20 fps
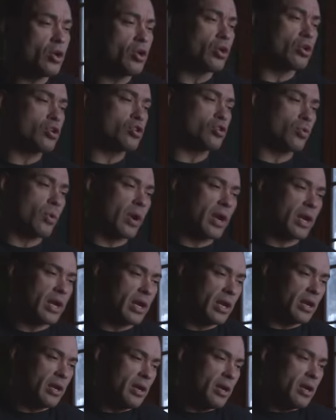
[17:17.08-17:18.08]
you're
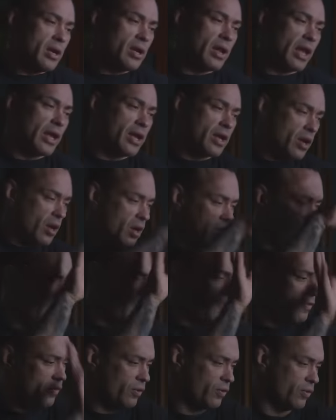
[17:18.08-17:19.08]
training like kung
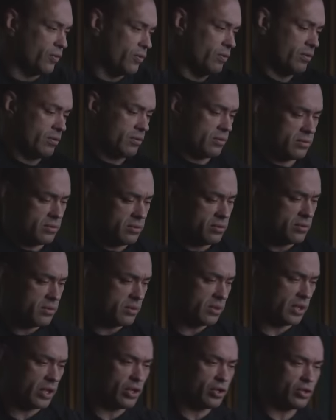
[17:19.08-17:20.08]
fu
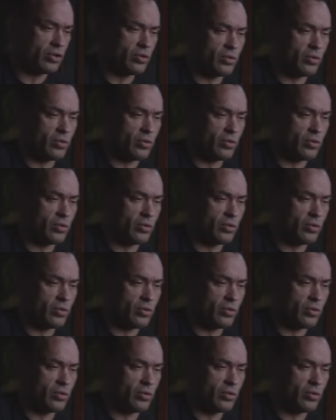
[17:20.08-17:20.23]
and you're